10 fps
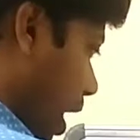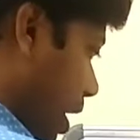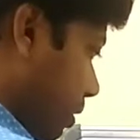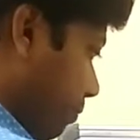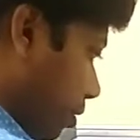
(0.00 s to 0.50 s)

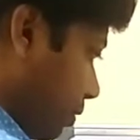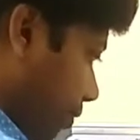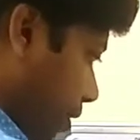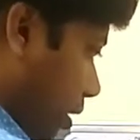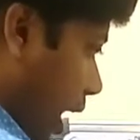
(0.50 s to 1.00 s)

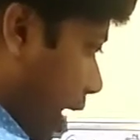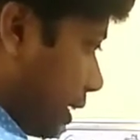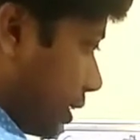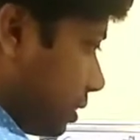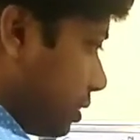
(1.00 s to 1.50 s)

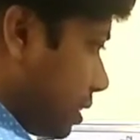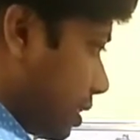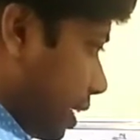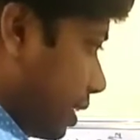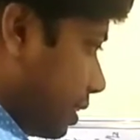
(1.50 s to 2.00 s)
and it is the
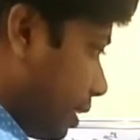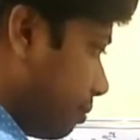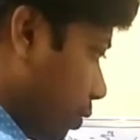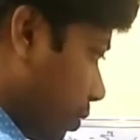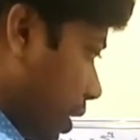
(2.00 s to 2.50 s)
second
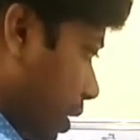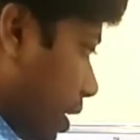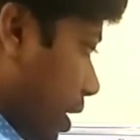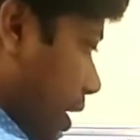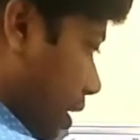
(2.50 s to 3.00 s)
term,
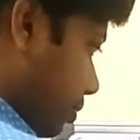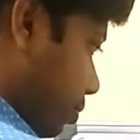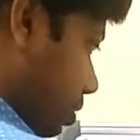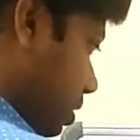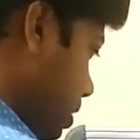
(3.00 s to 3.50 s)
okay.
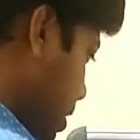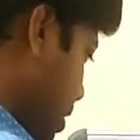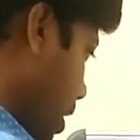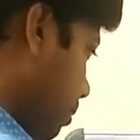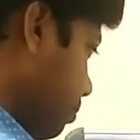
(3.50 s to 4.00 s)
So this is
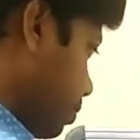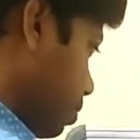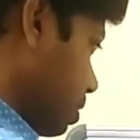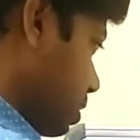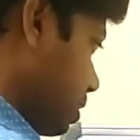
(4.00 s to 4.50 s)
the term,
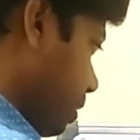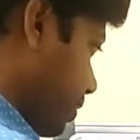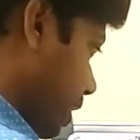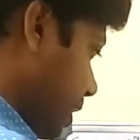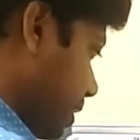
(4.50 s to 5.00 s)
so this is the
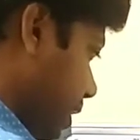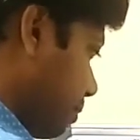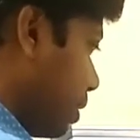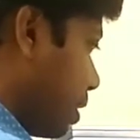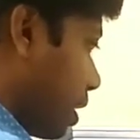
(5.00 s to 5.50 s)
second
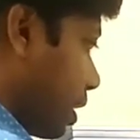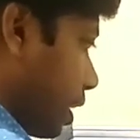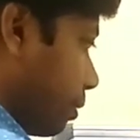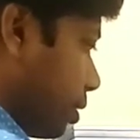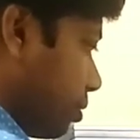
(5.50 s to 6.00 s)
term,
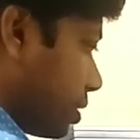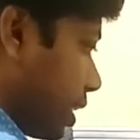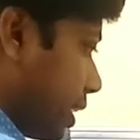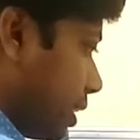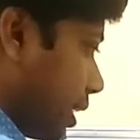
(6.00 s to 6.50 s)
in between
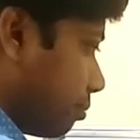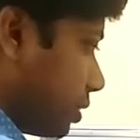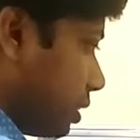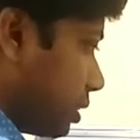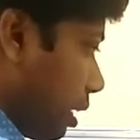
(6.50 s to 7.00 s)
second term
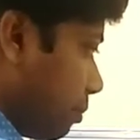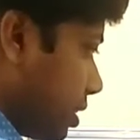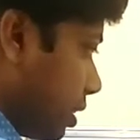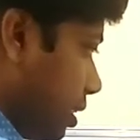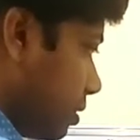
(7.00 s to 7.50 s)
this term
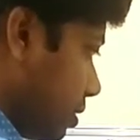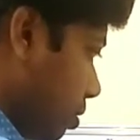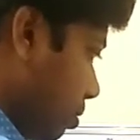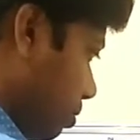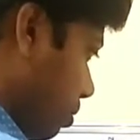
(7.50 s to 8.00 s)
basically
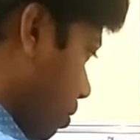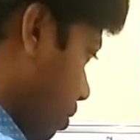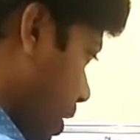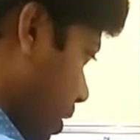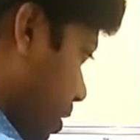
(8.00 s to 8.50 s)
0,
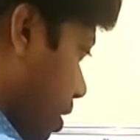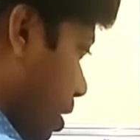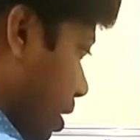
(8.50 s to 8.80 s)
okay.